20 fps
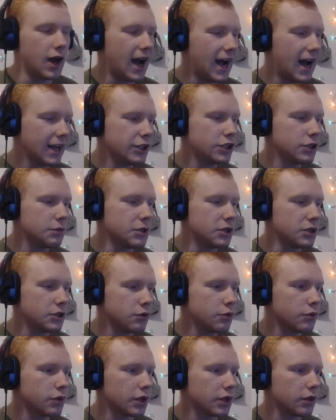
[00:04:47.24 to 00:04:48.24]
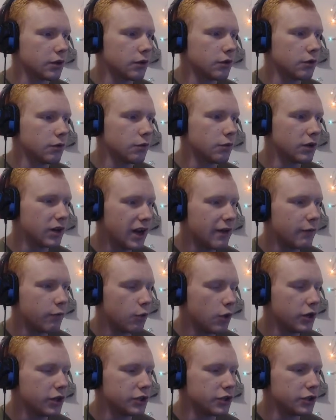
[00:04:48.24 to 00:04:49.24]
I should be doing what I
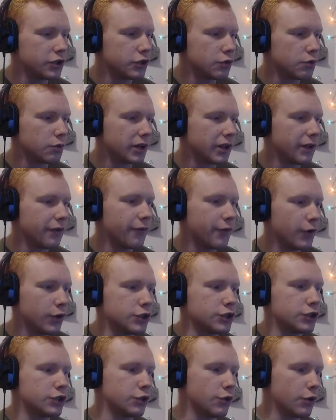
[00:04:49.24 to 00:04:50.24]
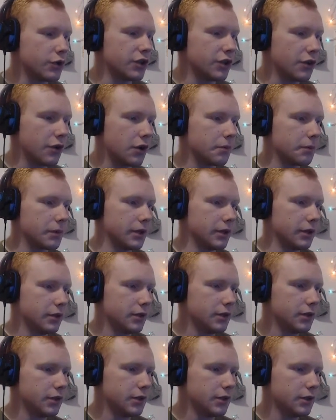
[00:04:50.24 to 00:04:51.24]
wanted to do when I first joined the Army.
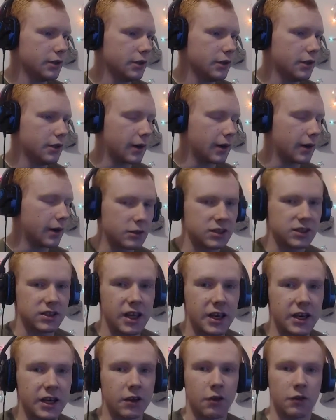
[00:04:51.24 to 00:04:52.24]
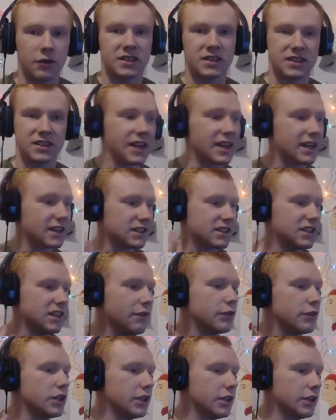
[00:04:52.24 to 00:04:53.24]
And I was letting all this
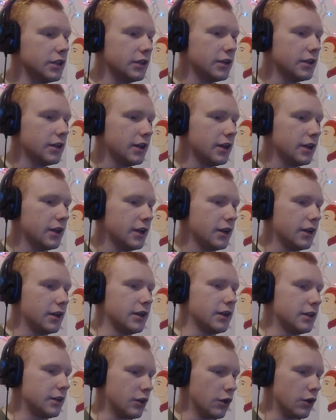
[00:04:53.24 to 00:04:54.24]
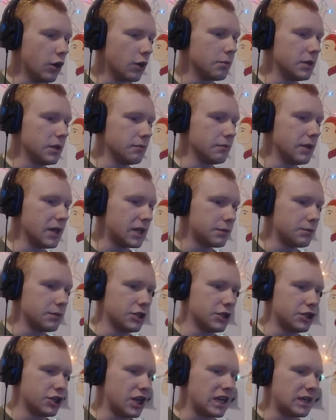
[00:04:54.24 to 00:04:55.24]
negativity in the Army make
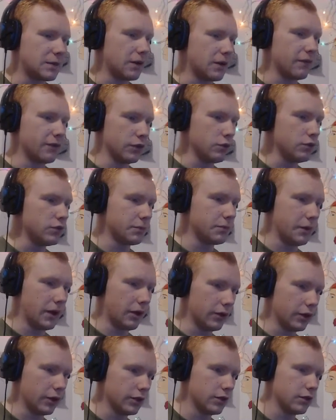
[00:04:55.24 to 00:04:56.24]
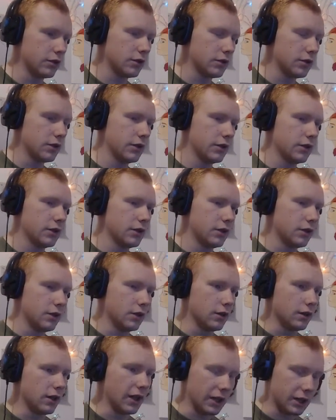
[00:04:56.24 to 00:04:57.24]
me change my views about it.
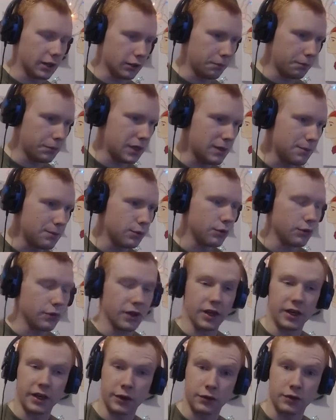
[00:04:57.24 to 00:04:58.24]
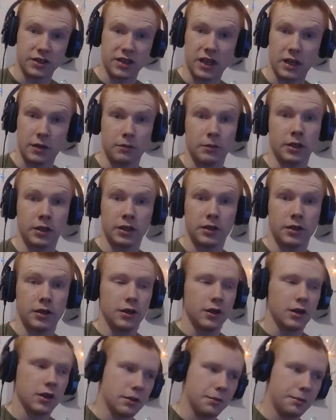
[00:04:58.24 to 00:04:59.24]
Like the people that irritate me,
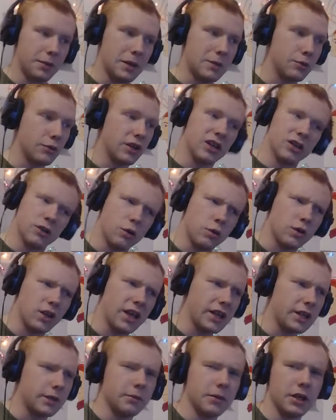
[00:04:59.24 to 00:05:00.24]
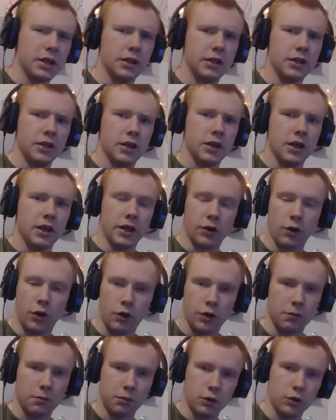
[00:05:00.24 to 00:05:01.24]
the people that don't like me, and
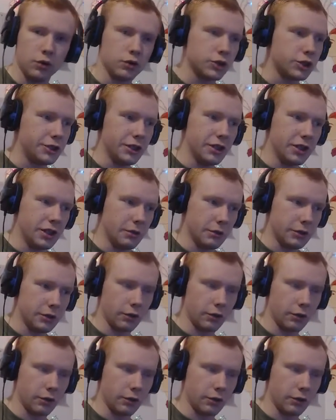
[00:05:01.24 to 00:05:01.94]
all the bullshit that we